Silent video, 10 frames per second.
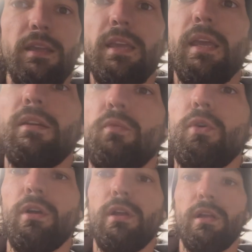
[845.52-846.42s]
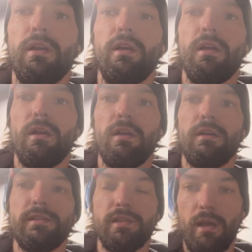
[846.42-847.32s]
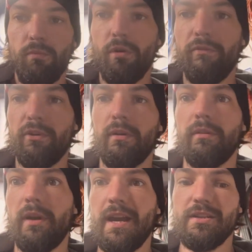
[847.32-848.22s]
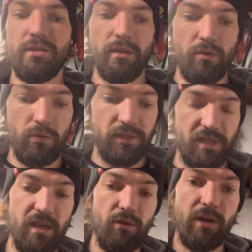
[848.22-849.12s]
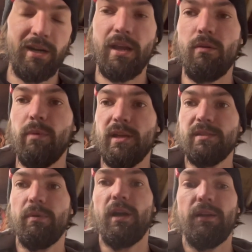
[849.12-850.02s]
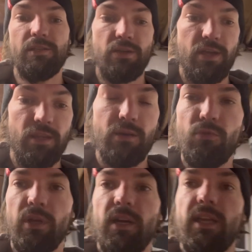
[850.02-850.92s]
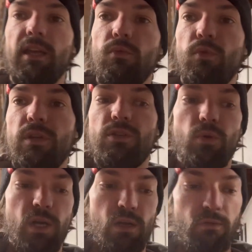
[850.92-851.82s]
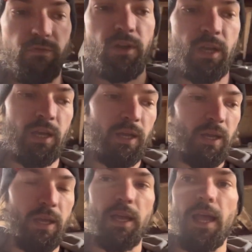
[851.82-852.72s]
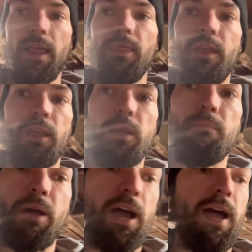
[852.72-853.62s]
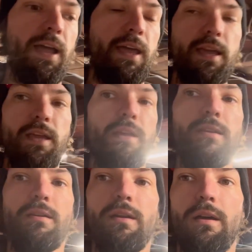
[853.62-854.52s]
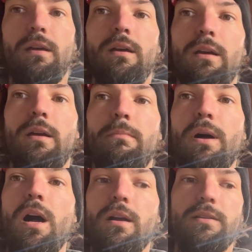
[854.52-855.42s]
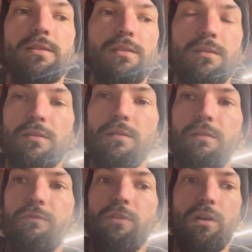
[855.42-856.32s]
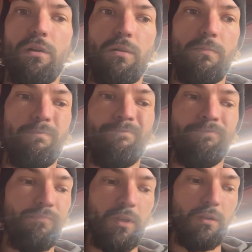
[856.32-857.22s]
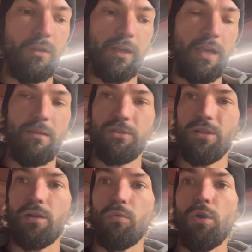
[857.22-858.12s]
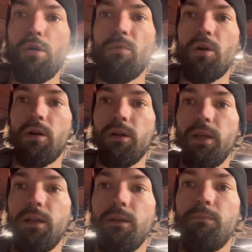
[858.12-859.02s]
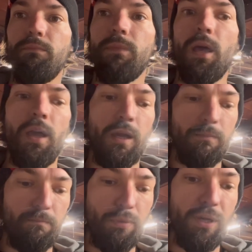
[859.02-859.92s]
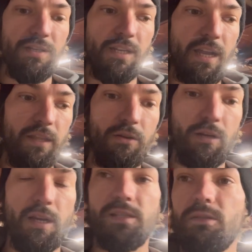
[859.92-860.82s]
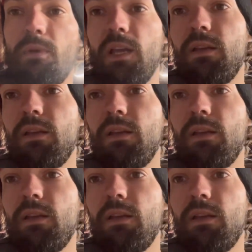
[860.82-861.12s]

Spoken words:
Kenwood subwoofer. They're actually on sale right now at Best Buy, so I think I'm gonna get a Kenwood 12 and then buy a box from like Amazon or Walmart and put it together and custom make